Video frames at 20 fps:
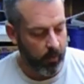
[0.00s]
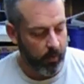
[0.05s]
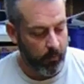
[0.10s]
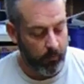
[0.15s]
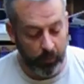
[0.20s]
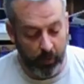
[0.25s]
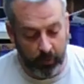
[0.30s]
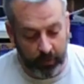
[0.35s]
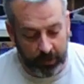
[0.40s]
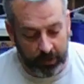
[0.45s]

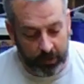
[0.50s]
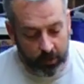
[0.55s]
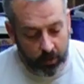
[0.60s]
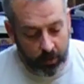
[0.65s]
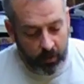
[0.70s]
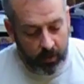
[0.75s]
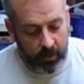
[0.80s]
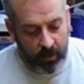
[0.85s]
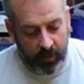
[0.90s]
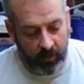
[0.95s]
really
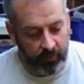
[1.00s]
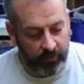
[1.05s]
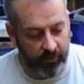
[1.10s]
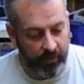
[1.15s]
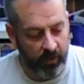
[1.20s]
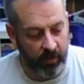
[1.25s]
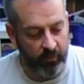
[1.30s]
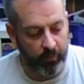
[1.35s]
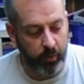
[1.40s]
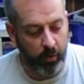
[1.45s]
good as
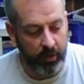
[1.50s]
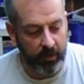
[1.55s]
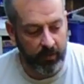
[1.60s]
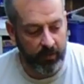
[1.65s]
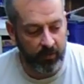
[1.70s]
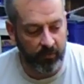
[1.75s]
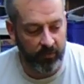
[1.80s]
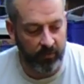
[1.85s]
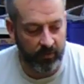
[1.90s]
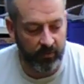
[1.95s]
far as putting
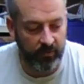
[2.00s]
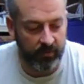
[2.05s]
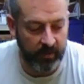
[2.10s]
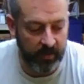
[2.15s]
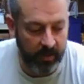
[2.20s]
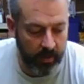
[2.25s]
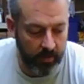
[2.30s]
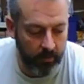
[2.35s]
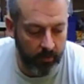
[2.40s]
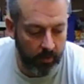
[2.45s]
these things
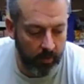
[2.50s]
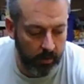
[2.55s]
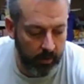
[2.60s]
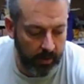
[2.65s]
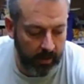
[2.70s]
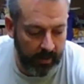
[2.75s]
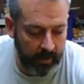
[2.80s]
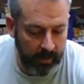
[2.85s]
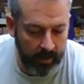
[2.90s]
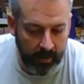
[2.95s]
together,
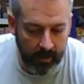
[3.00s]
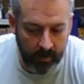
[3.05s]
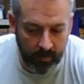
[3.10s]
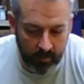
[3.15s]
and